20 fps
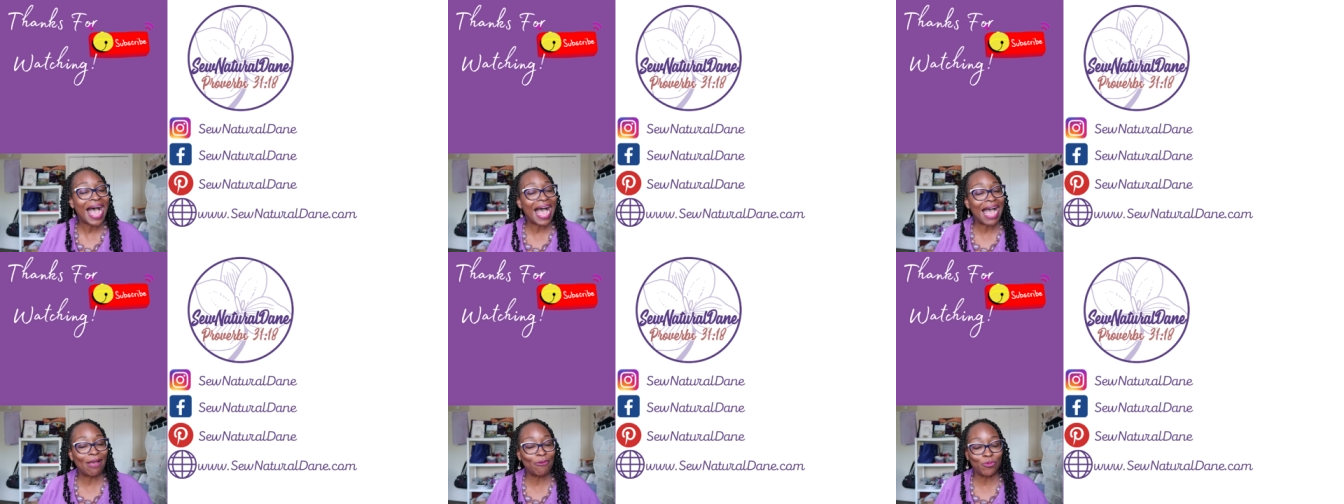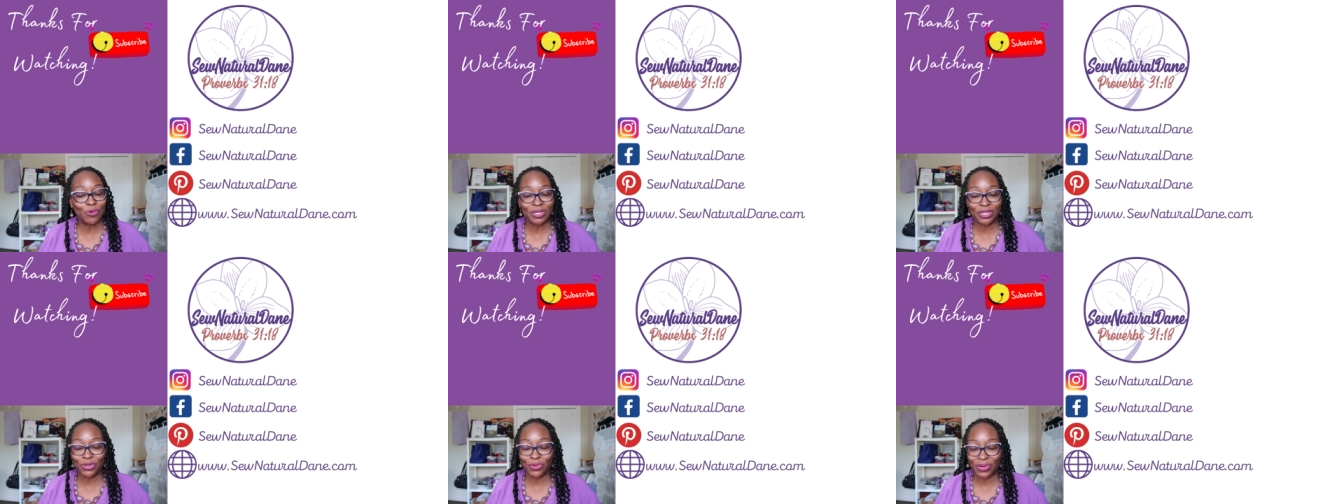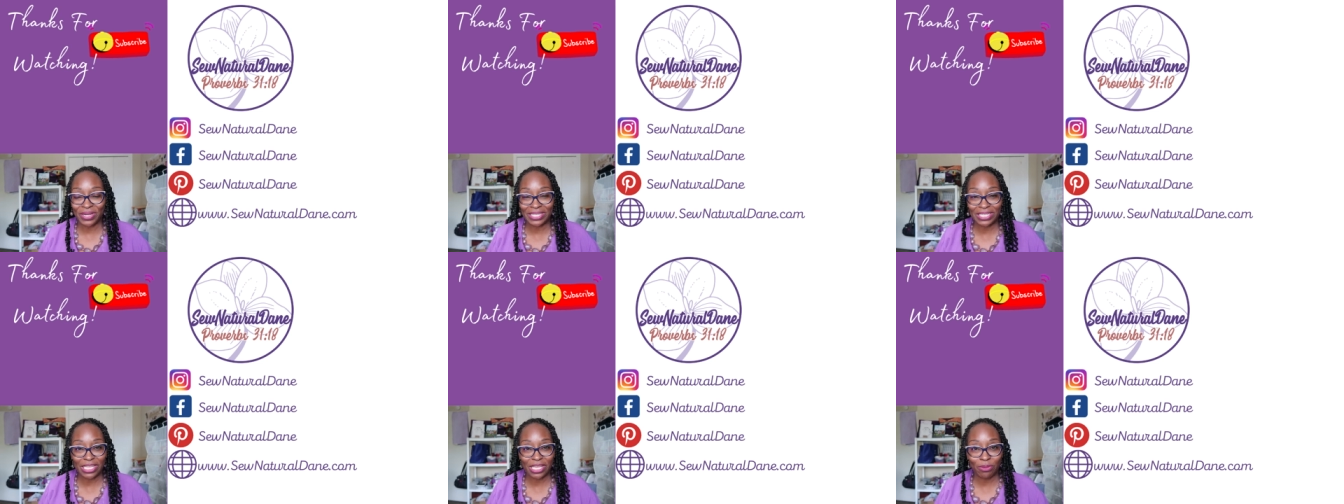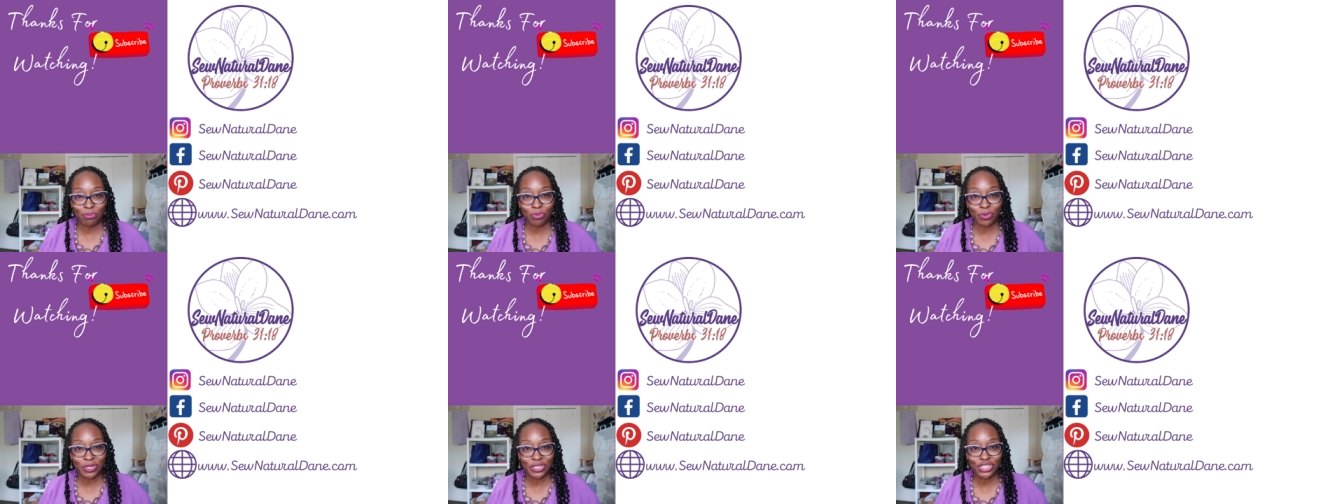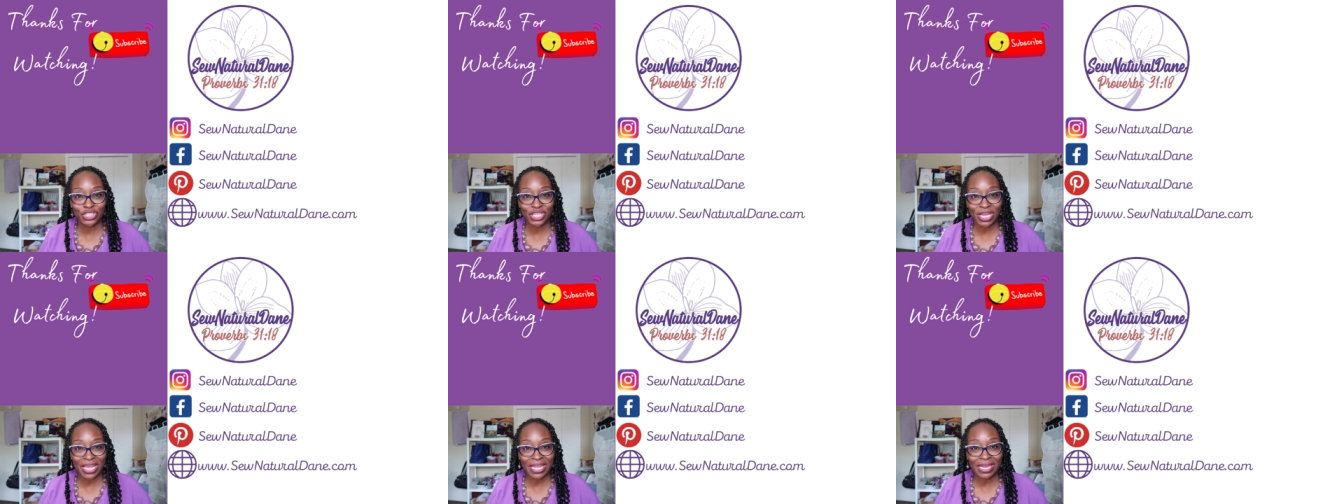I would greatly
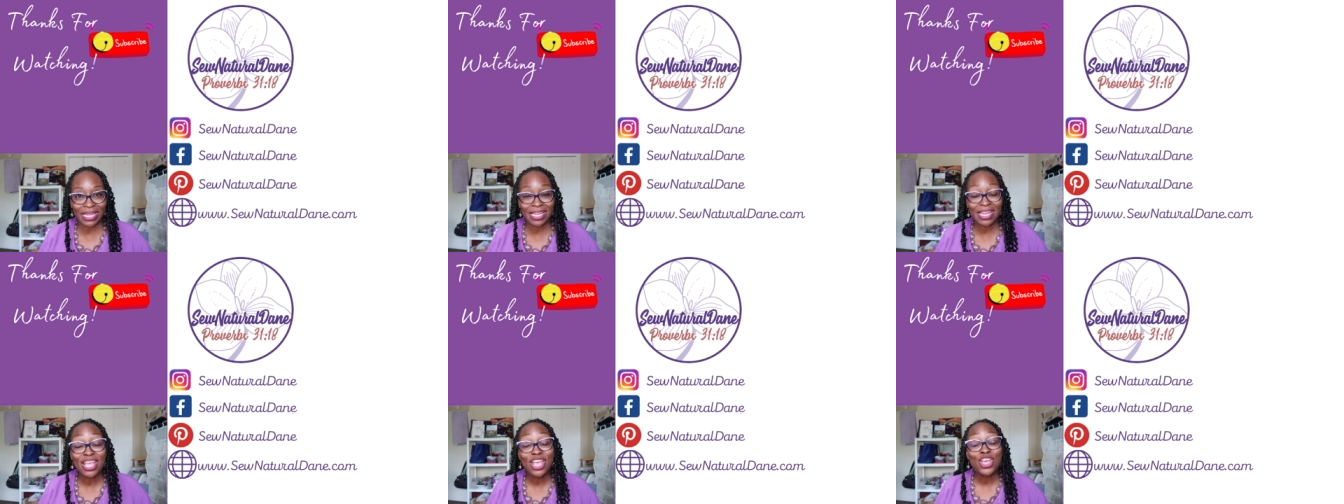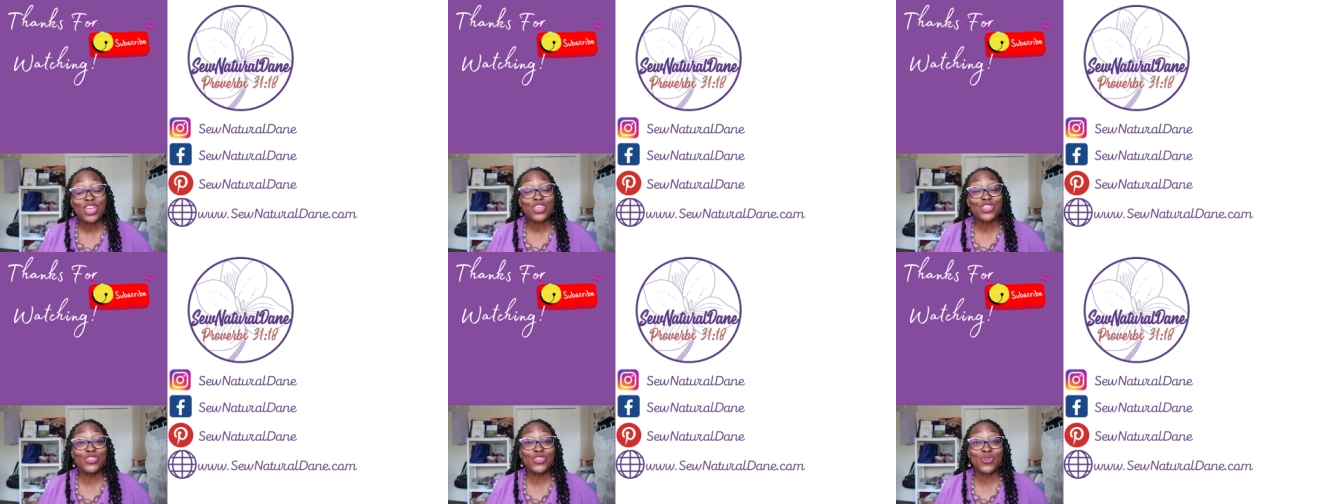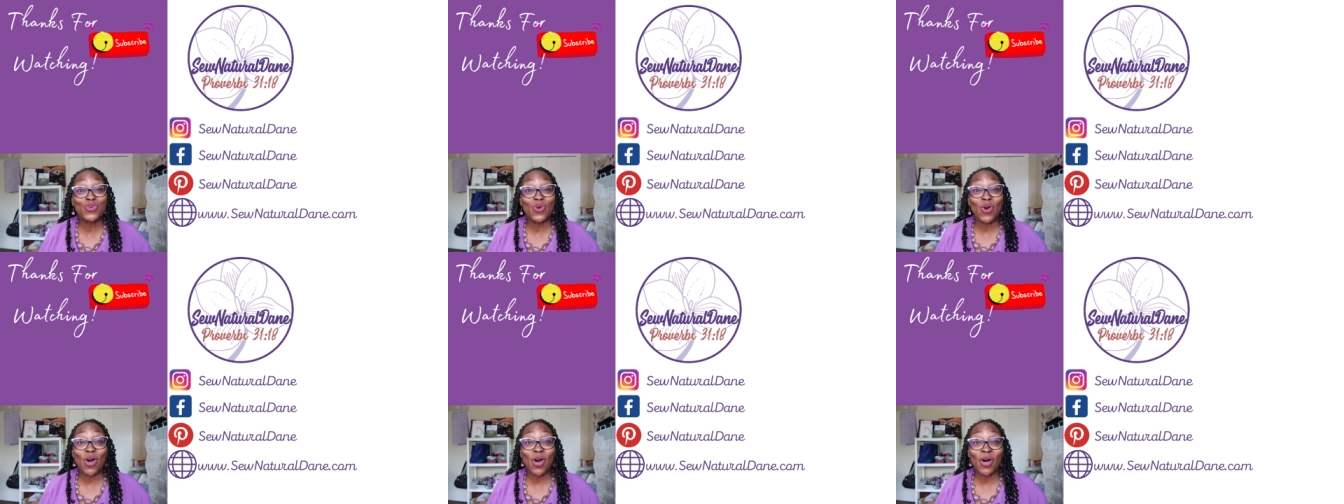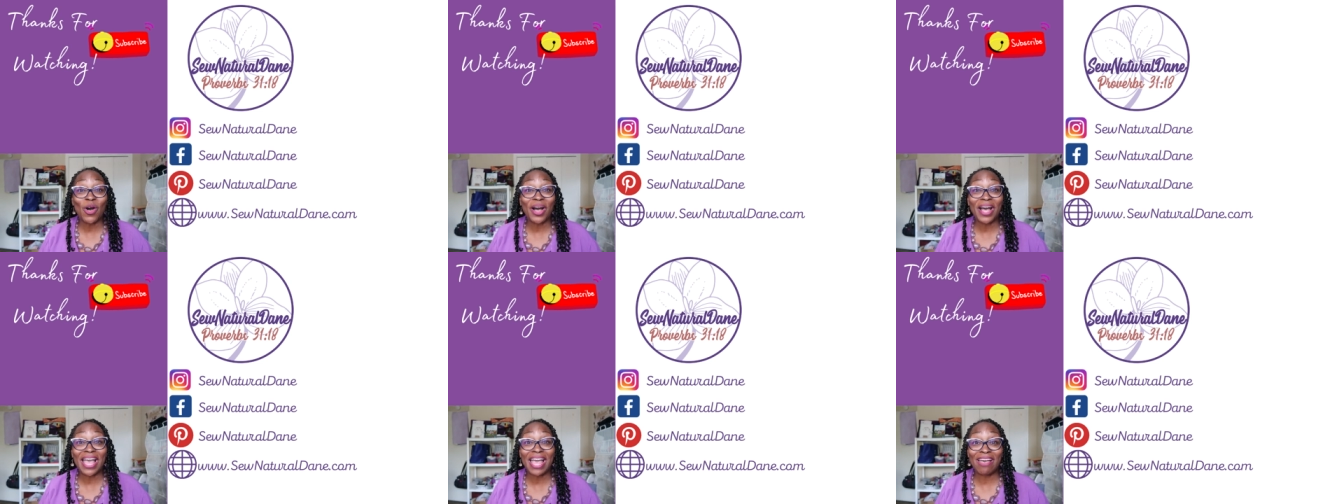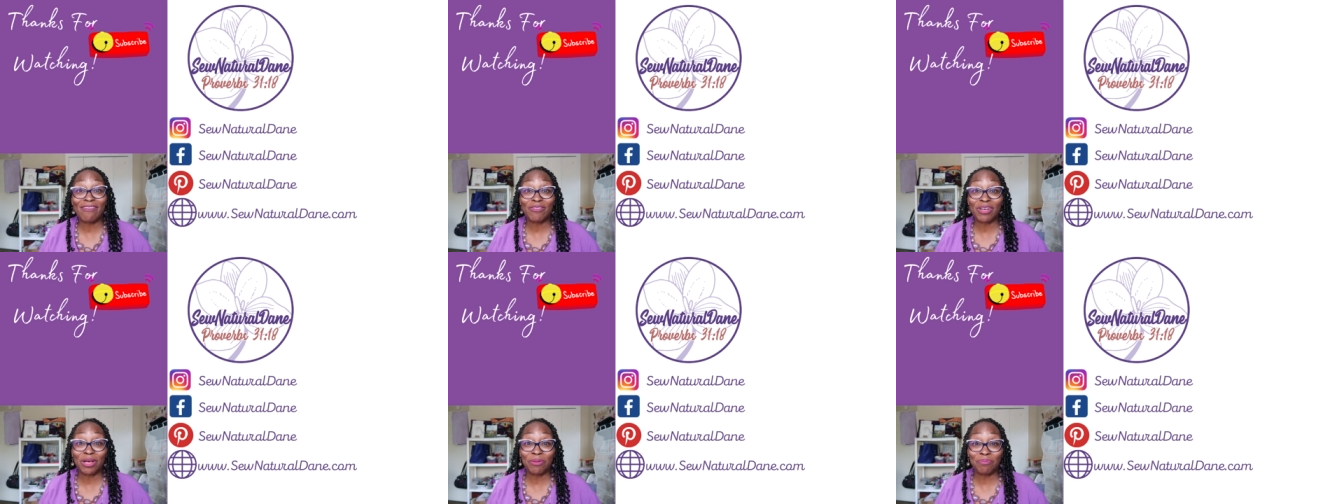appreciate it. You all
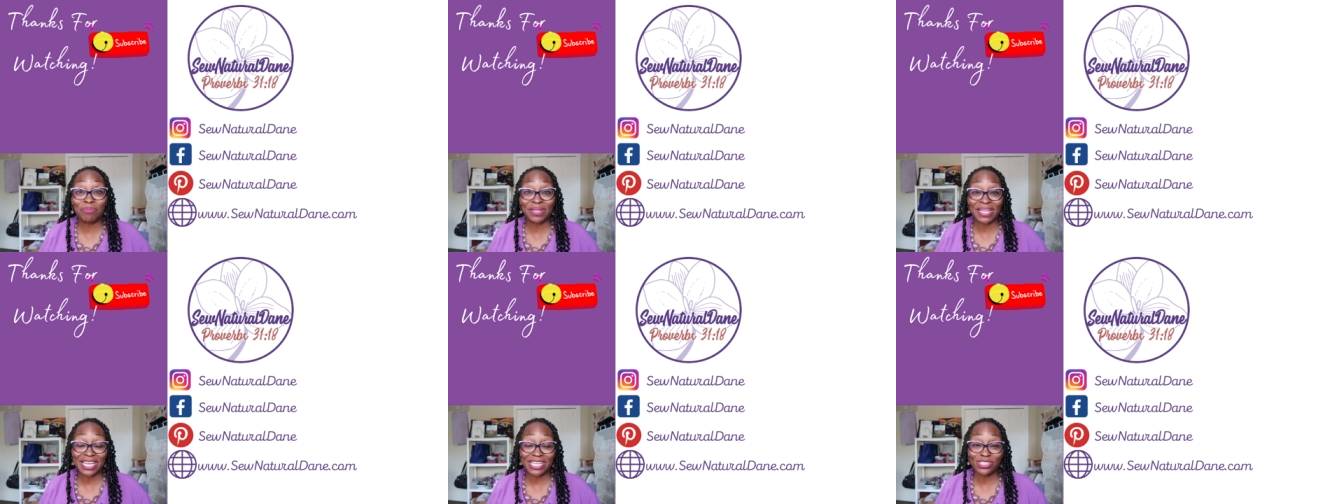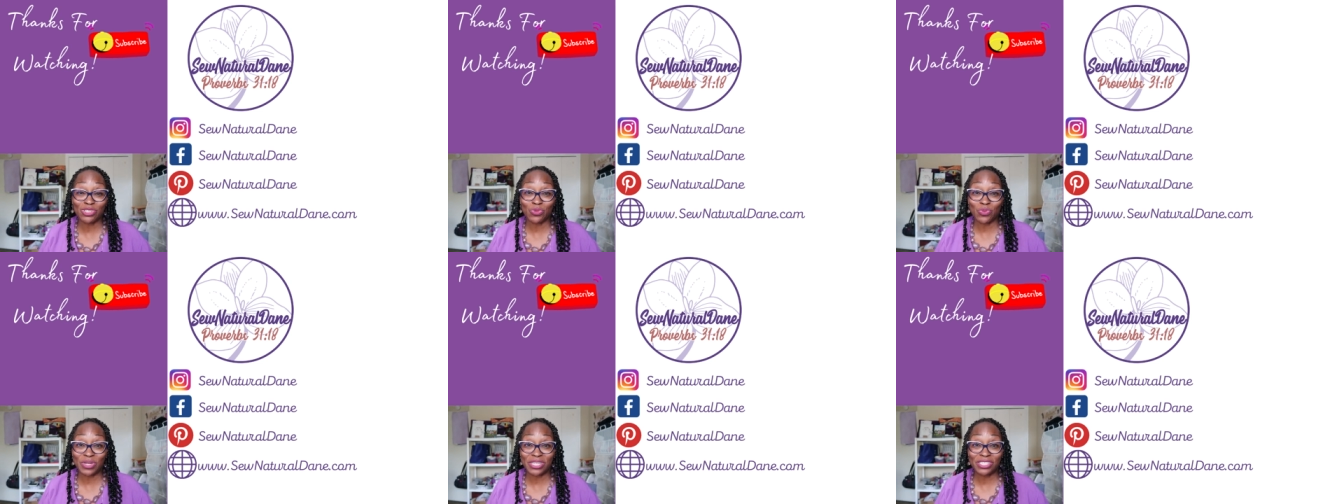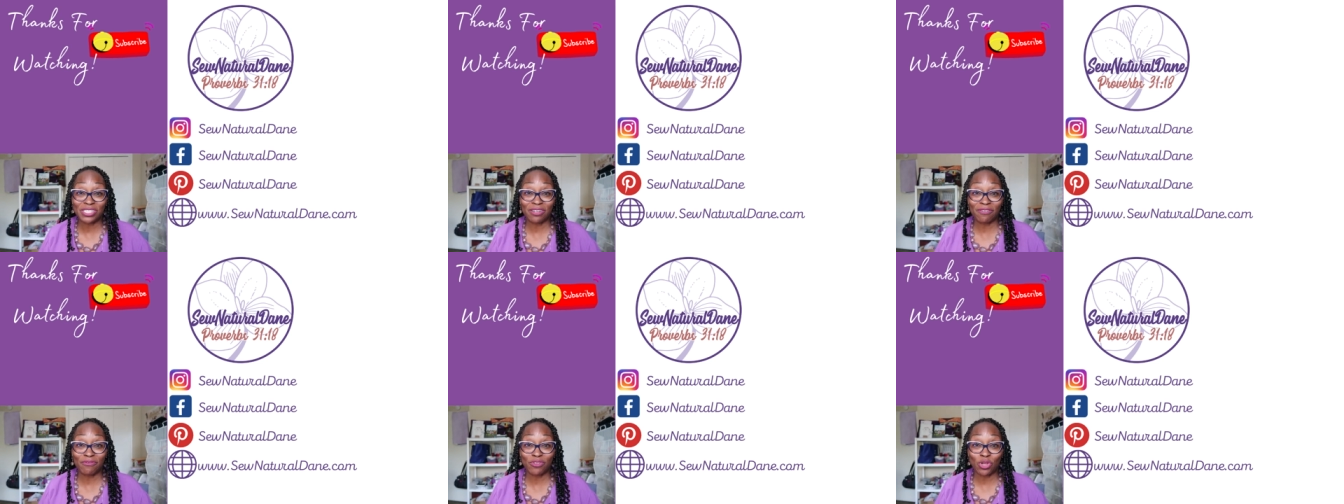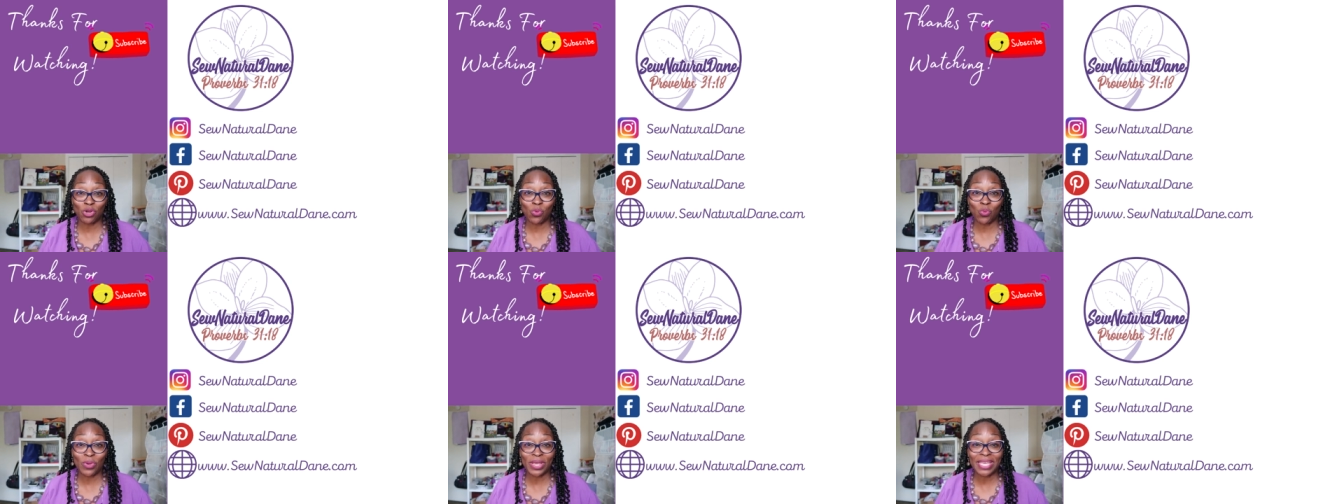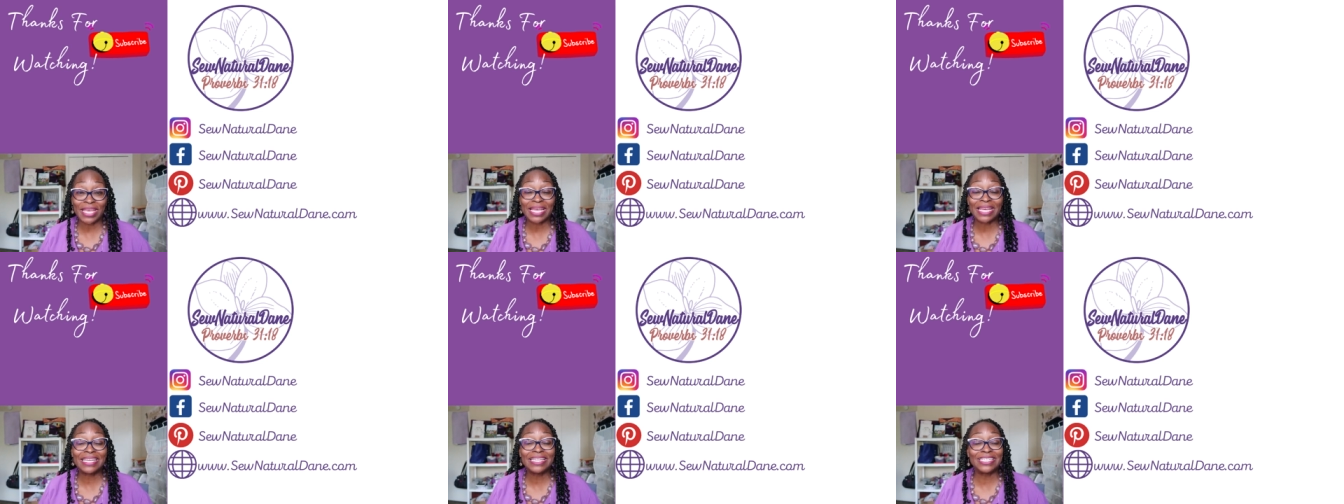have a blessed rest of your
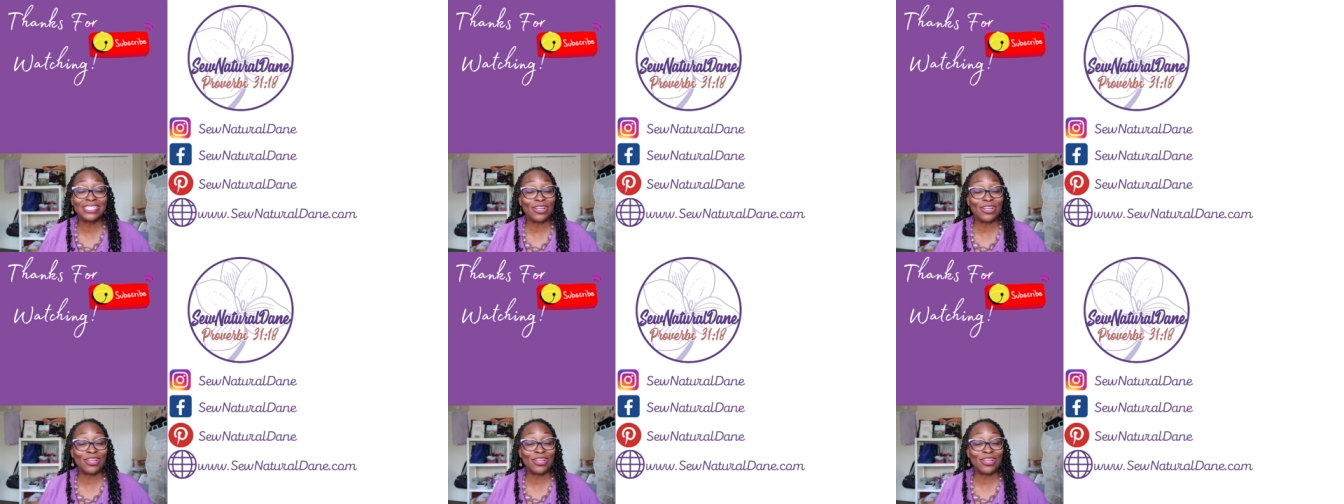week.